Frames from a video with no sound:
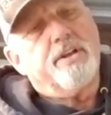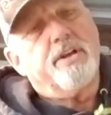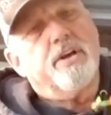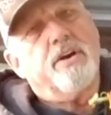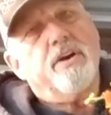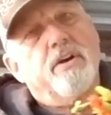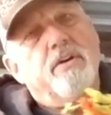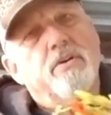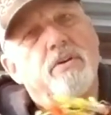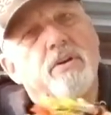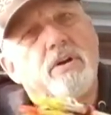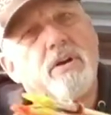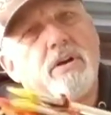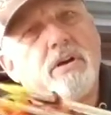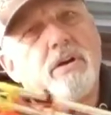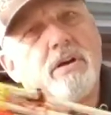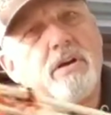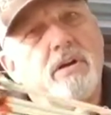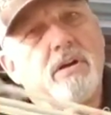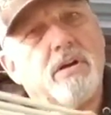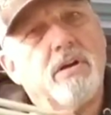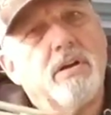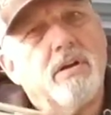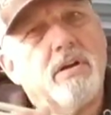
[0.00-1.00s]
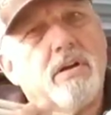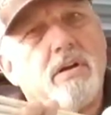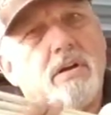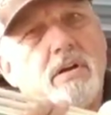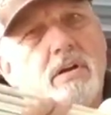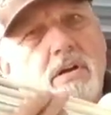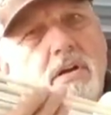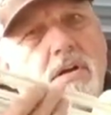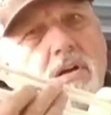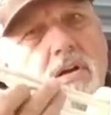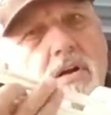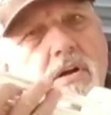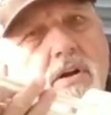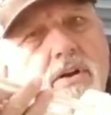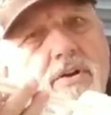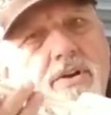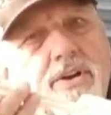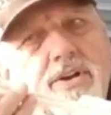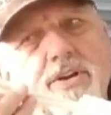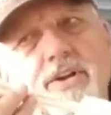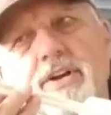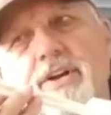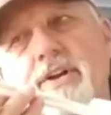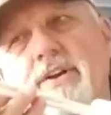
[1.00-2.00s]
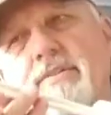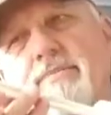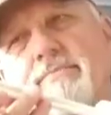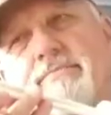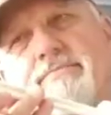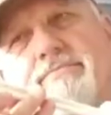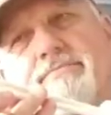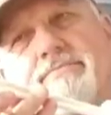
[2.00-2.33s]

go are in here.